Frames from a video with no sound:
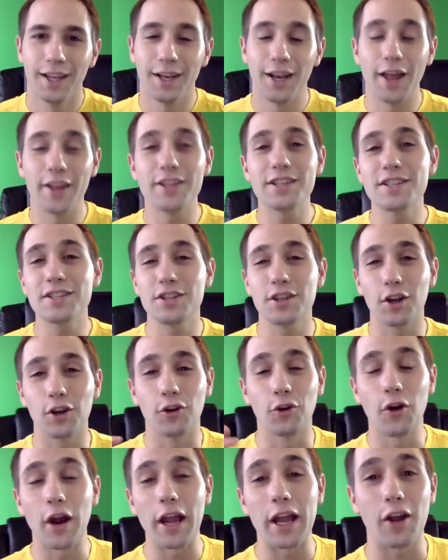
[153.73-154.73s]
Now, this is a
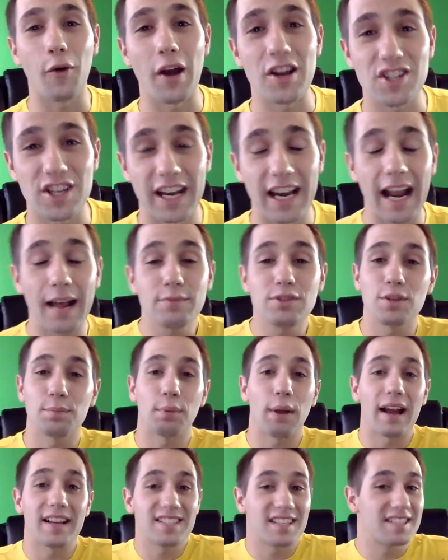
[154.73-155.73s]
great question, and I'm
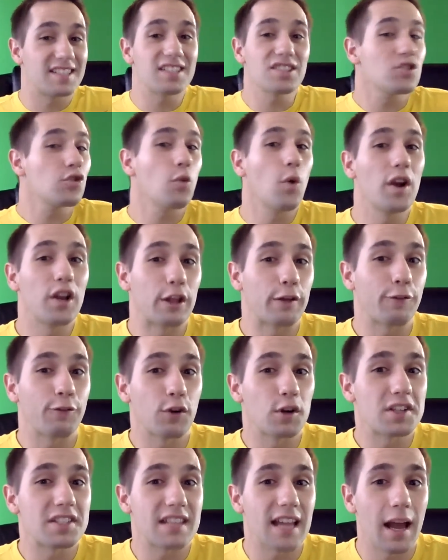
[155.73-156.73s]
surprised because this is one of the
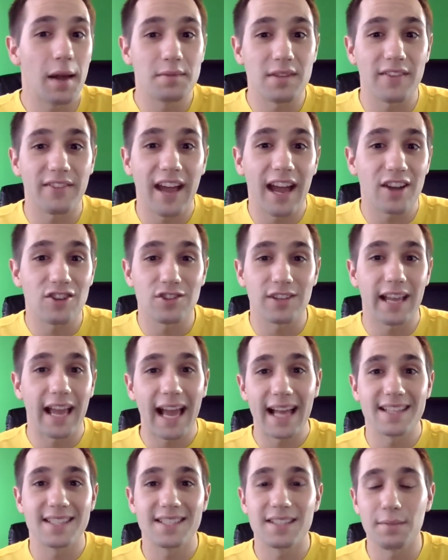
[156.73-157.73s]
first times I've actually
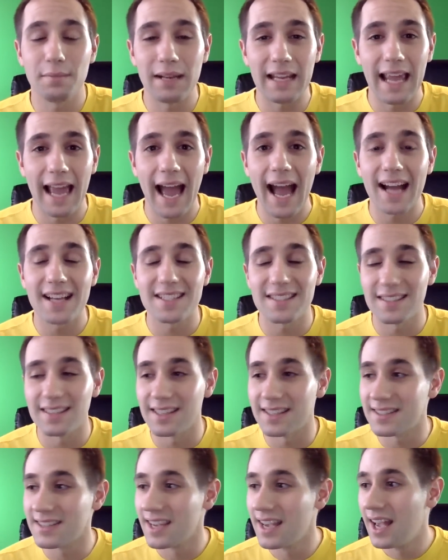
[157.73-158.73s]
had somebody ask
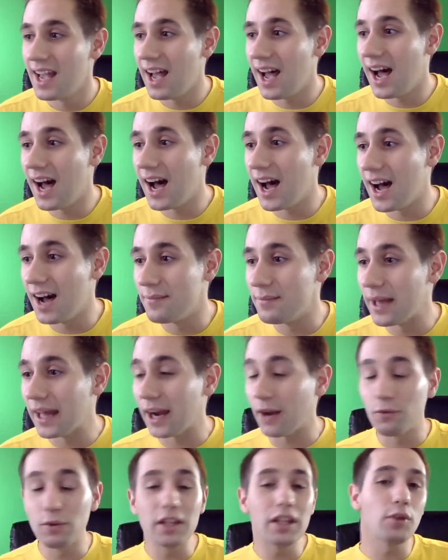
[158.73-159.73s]
this.
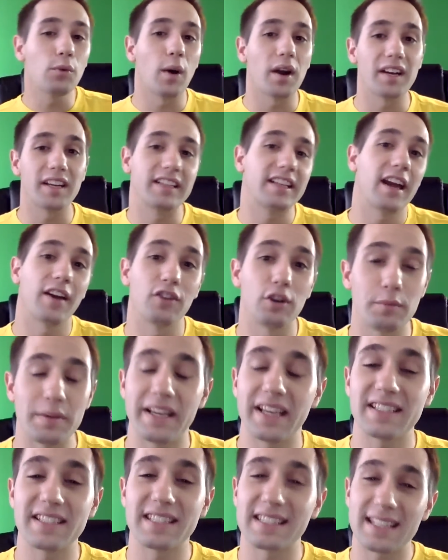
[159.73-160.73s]
And I really wanted to cover it
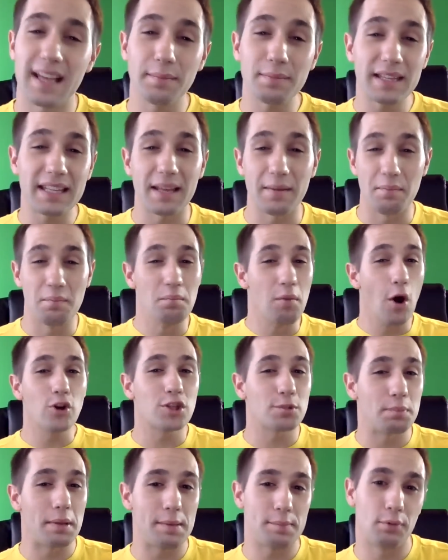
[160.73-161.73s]
because it's something that
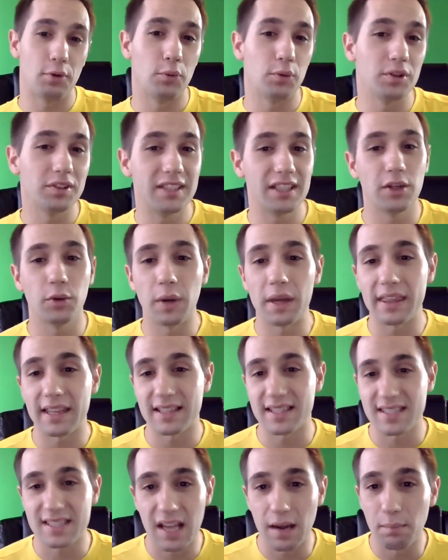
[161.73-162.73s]
most people will deal with
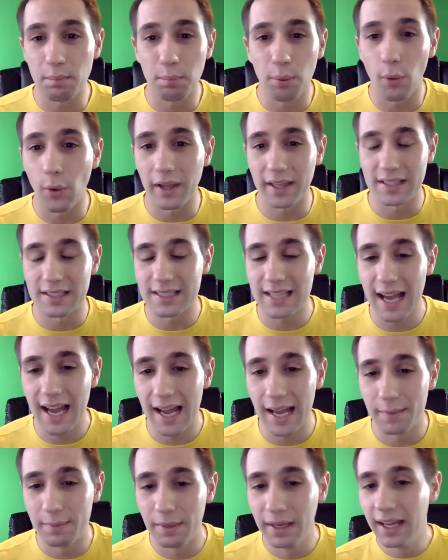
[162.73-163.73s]
at some point in
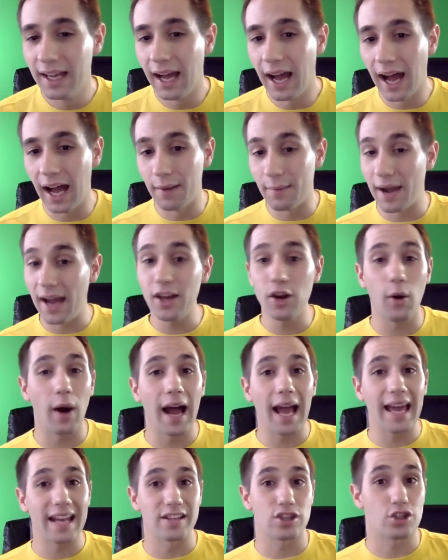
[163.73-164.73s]
time. I know
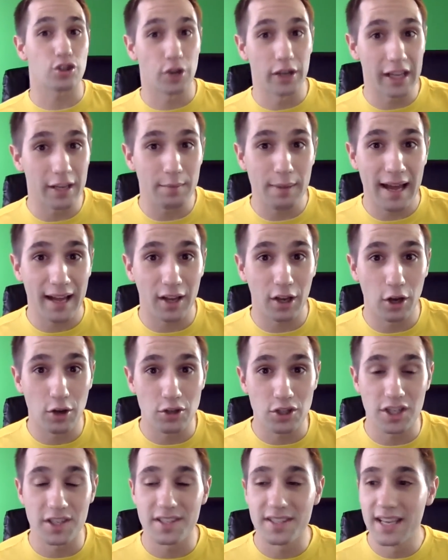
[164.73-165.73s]
I had a string of bad
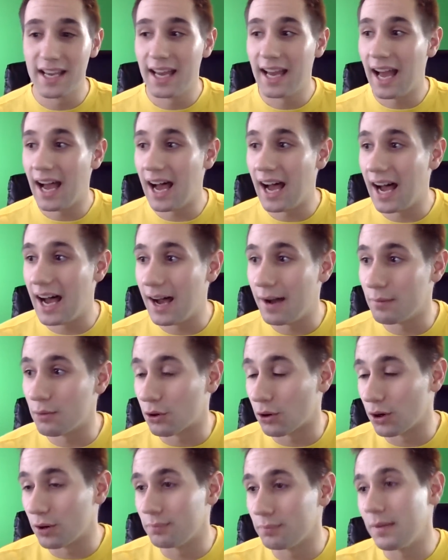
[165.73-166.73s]
coaches,
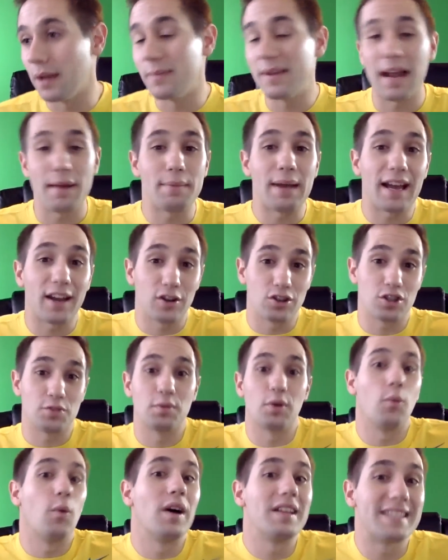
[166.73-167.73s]
or maybe not bad coaches,
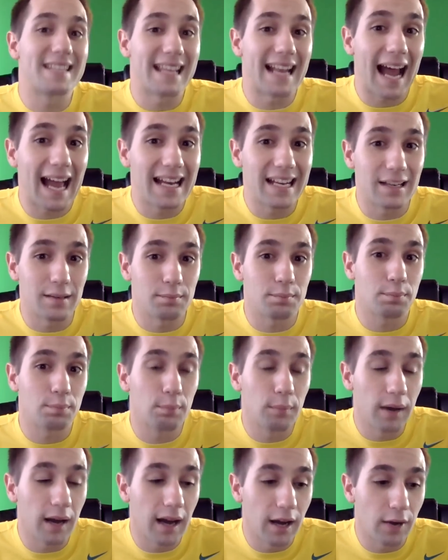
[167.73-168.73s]
but ones that I didn't
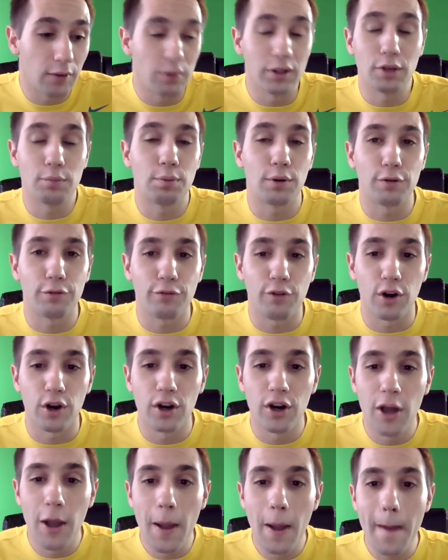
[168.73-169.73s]
really
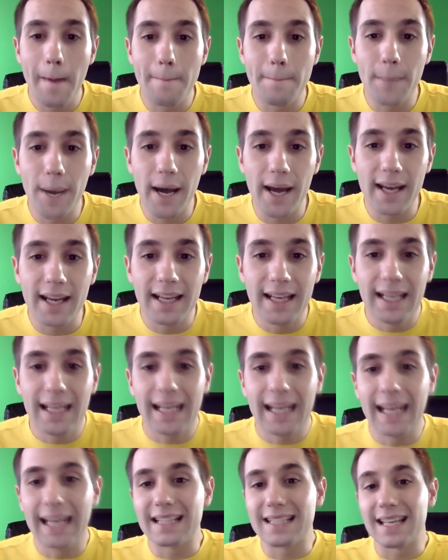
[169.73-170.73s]
prefer. But
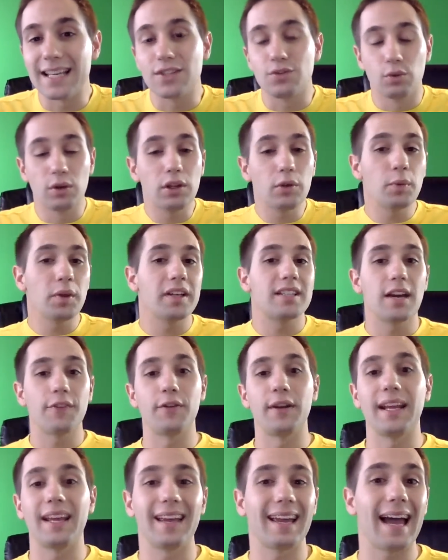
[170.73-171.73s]
it's really, really
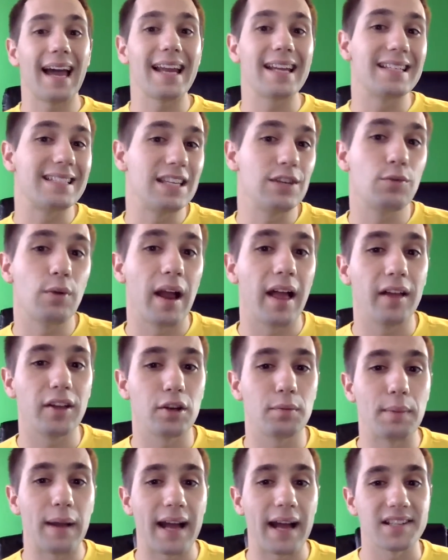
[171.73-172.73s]
tough, and it can kind of derail
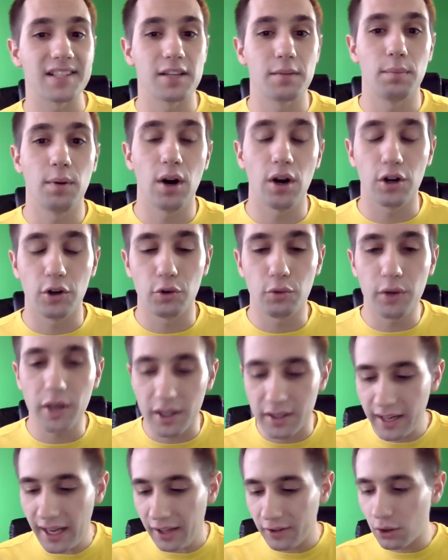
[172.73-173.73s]
your basketball
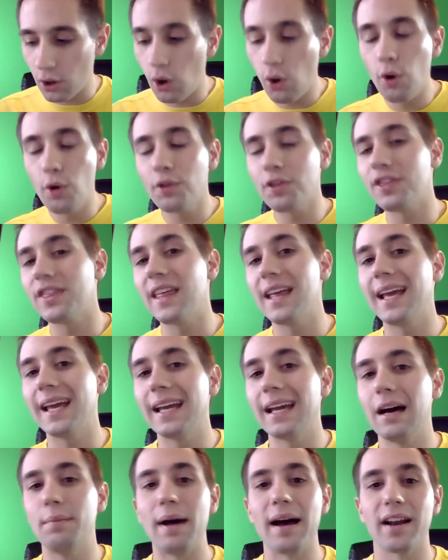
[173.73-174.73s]
career. Now, the whole
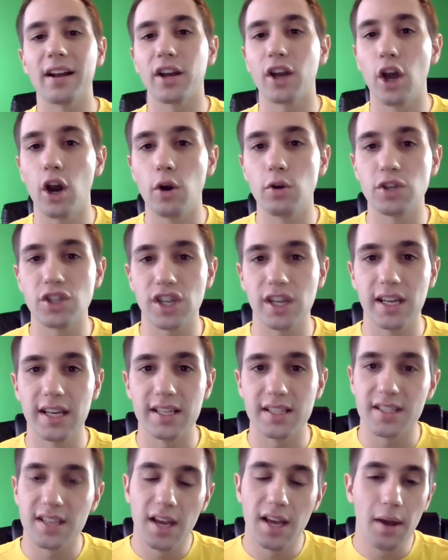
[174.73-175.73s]
thing about a coach
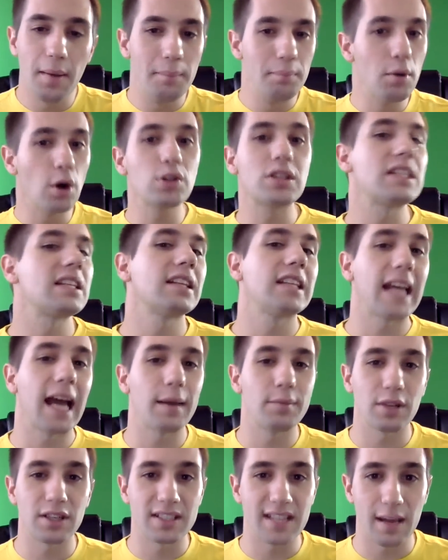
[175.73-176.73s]
is most of the
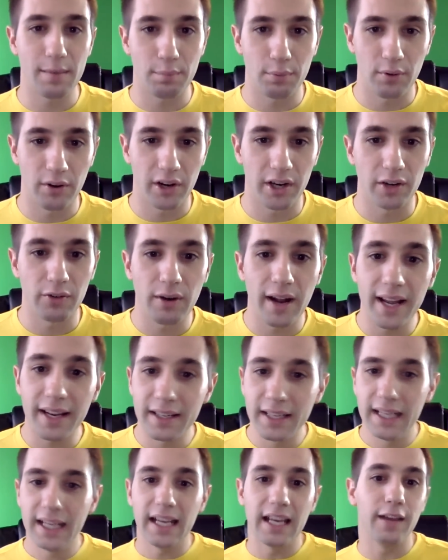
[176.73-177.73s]
time they're temporary, right?
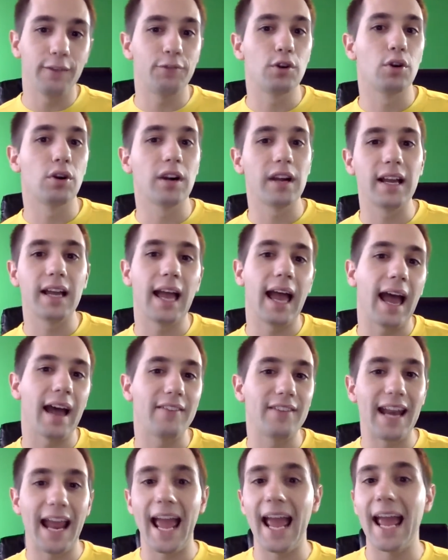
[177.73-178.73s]
If you
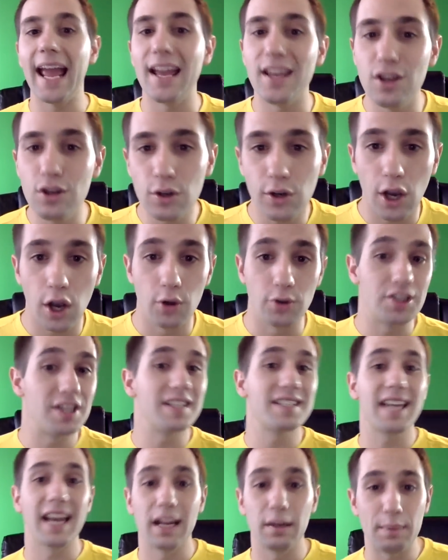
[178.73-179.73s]
have an AAU coach,
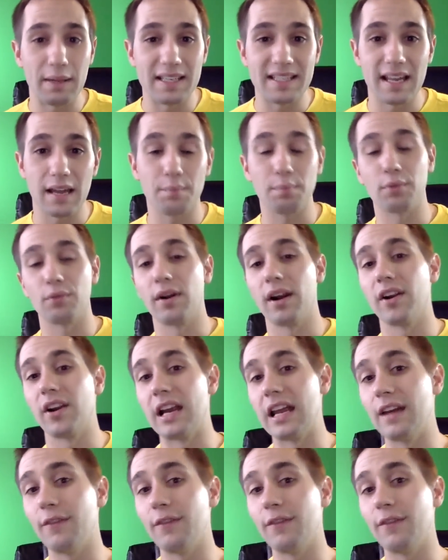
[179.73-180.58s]
he's going to be temporary.